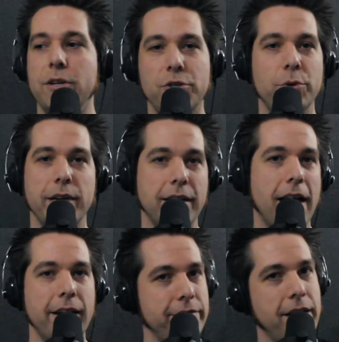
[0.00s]
doing a
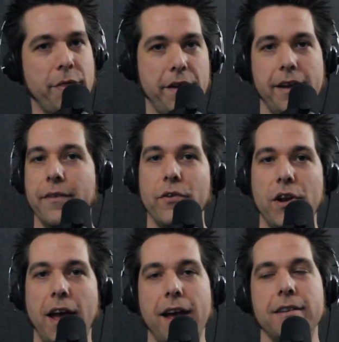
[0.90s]
lot of nothing every
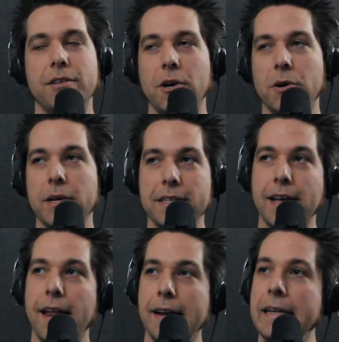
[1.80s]
day. So I
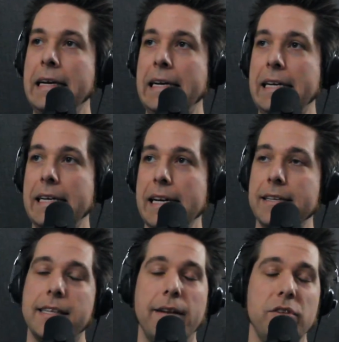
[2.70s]
decided
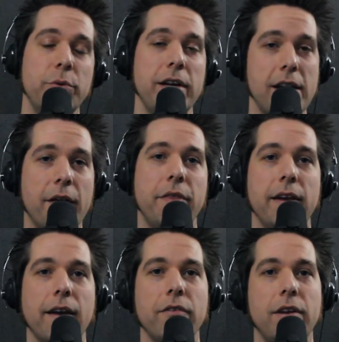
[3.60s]
instead of doing
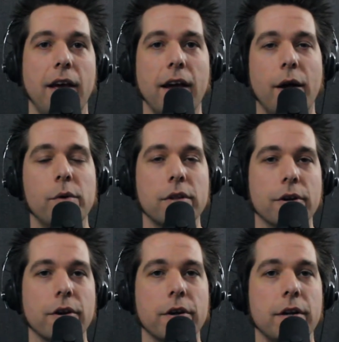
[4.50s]
nothing every day, I would
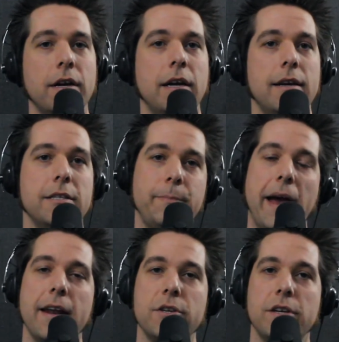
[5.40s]
learn
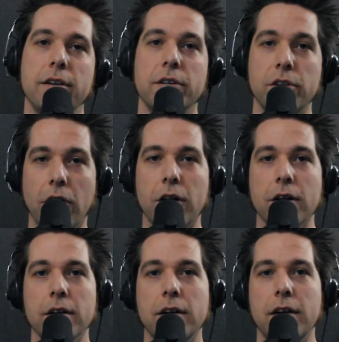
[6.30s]
Spanish and
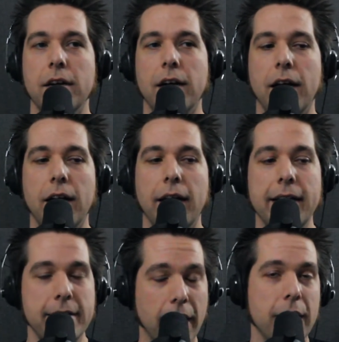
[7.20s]
guitar
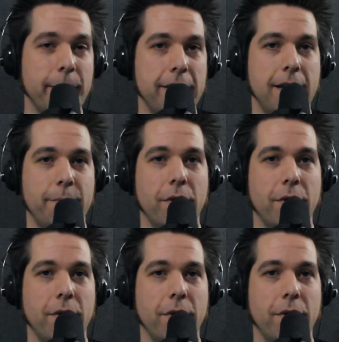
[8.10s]
and document that